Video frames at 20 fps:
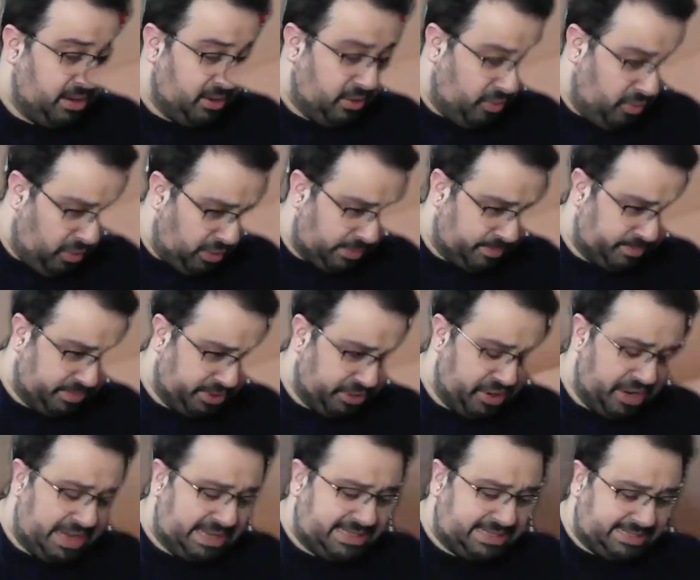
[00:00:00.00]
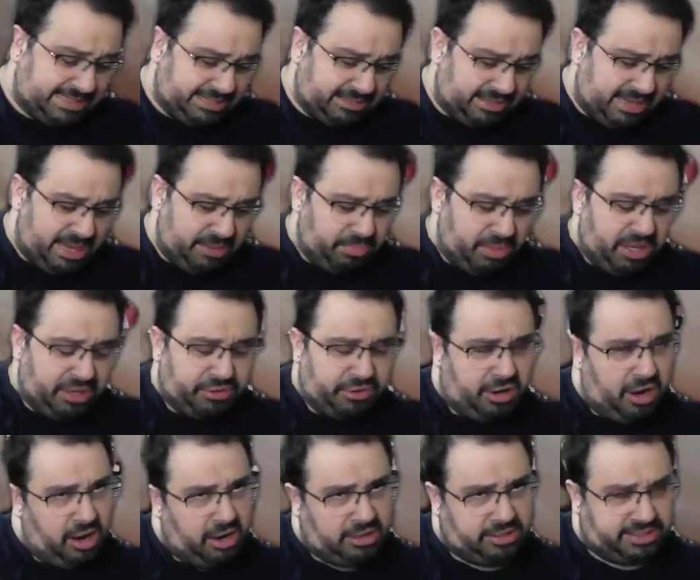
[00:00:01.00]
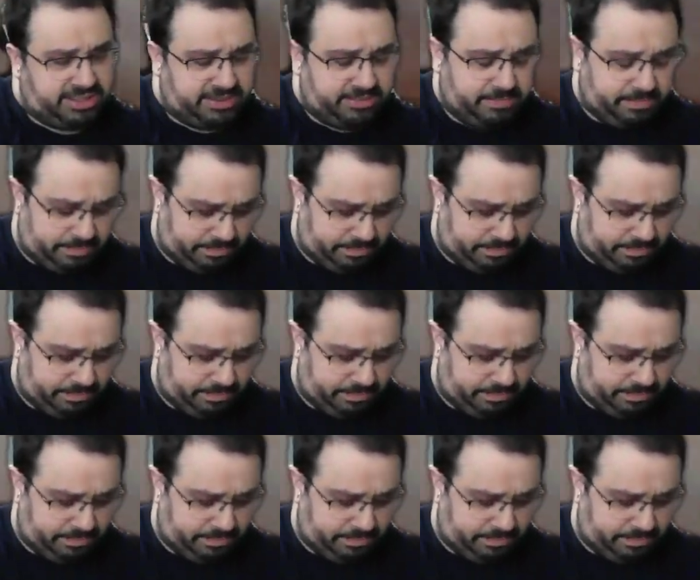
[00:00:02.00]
Cool. So you get to still keep the other cards.